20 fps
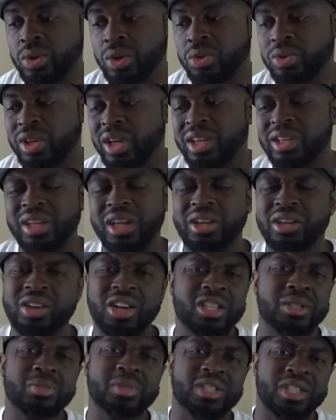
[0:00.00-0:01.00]
Okay, now
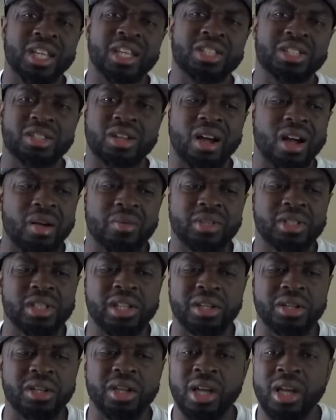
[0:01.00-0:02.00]
customization
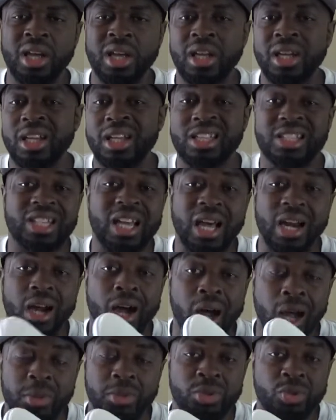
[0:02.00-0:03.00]
obviously is not an
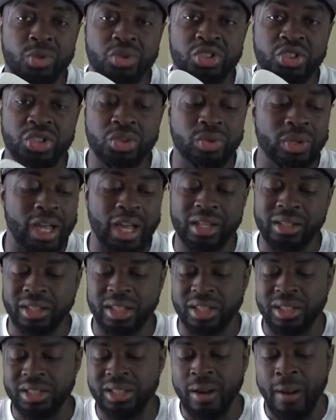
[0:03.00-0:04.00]
option on a shoe like
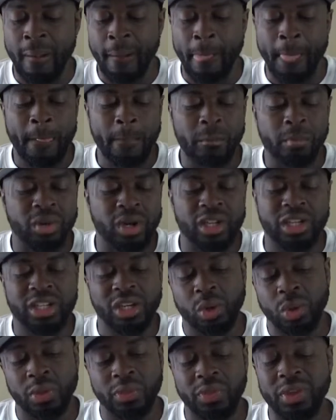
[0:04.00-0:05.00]
this, but the
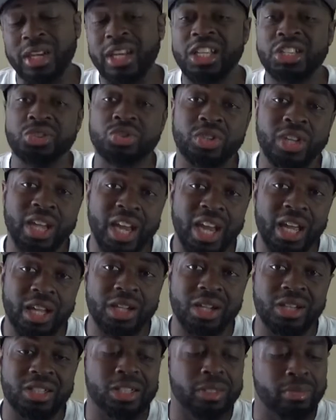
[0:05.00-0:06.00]
only thing that you can
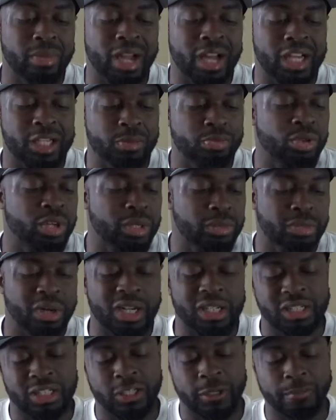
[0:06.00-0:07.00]
customize pretty
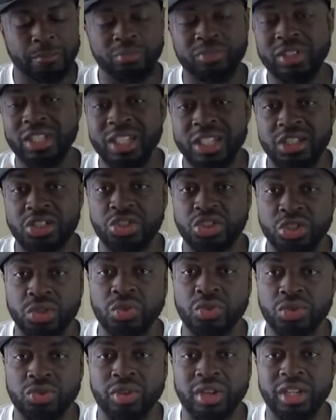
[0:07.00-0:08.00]
much is the
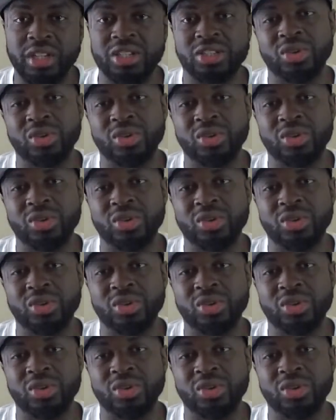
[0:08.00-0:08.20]
shoestring.